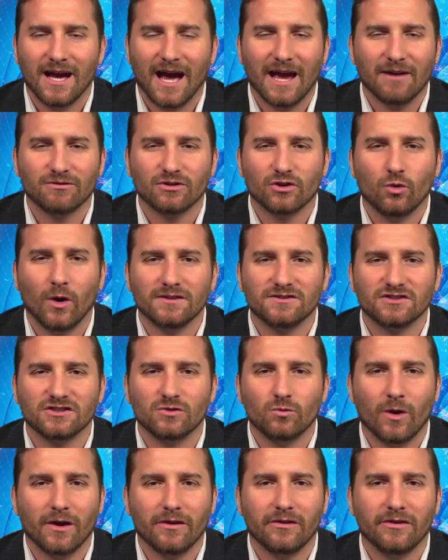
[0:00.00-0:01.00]
I have to
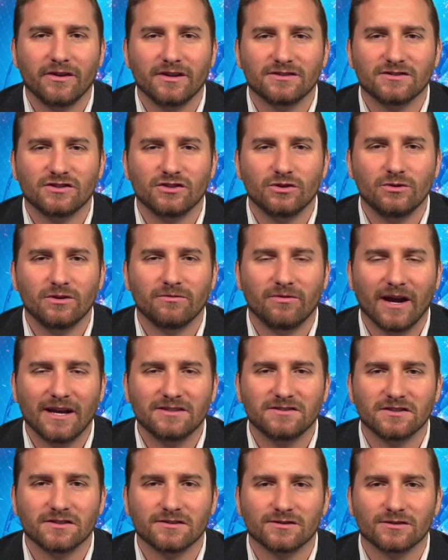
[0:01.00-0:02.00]
question whether these two
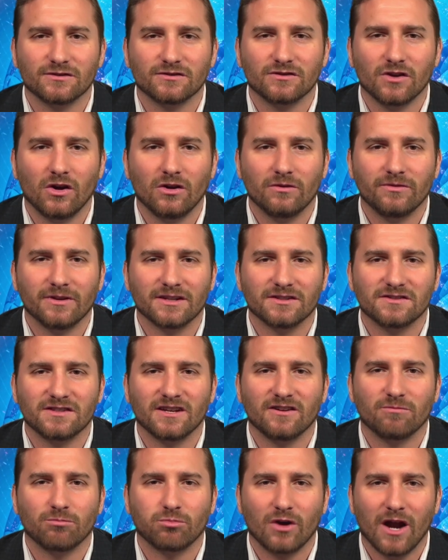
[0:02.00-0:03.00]
devices are solving a
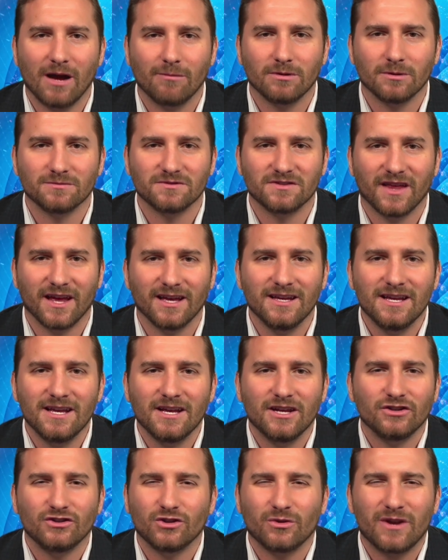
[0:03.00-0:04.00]
set of problems that
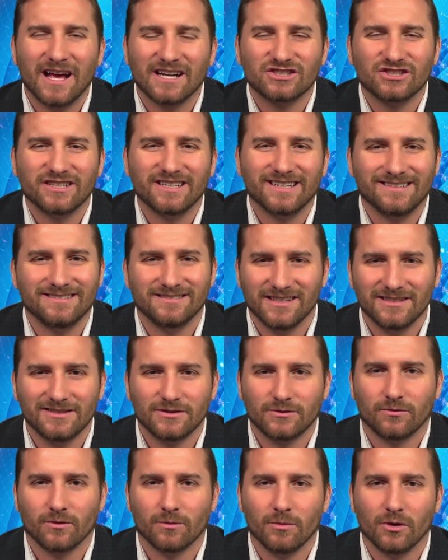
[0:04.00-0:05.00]
don't actually
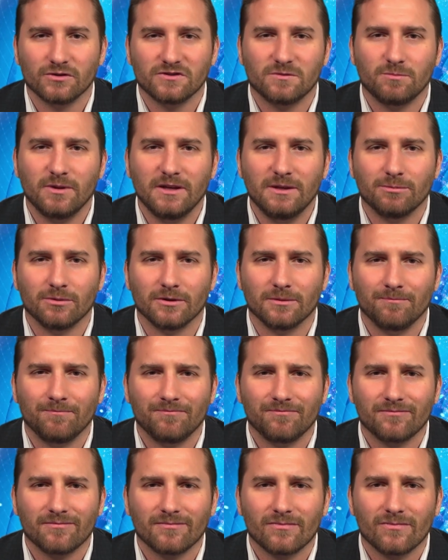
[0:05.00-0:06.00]
exist for most people.
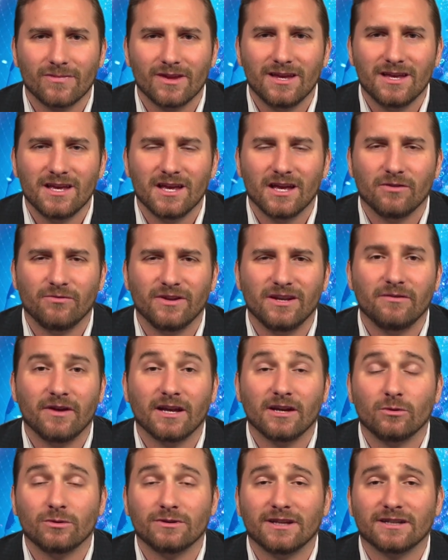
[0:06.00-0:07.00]
If
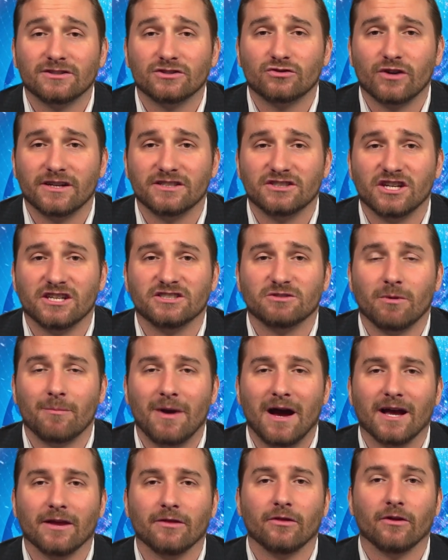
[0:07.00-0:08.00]
Innovega would like to try to change my
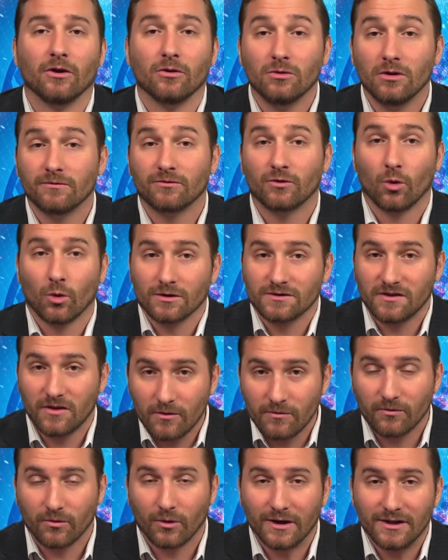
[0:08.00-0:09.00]
mind, though, of course
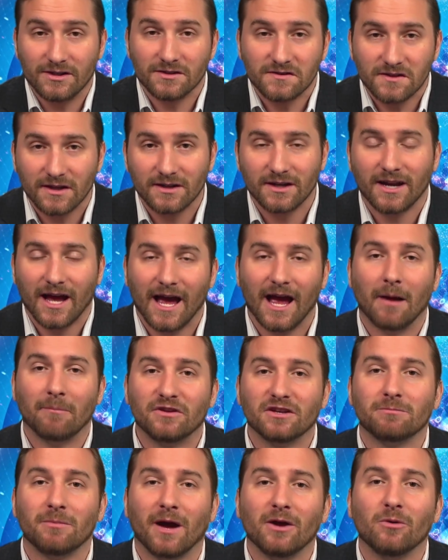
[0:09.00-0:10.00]
they're free to send an
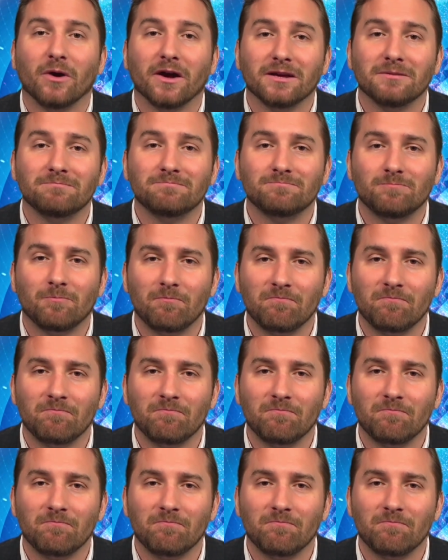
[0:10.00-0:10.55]
iOptik my way.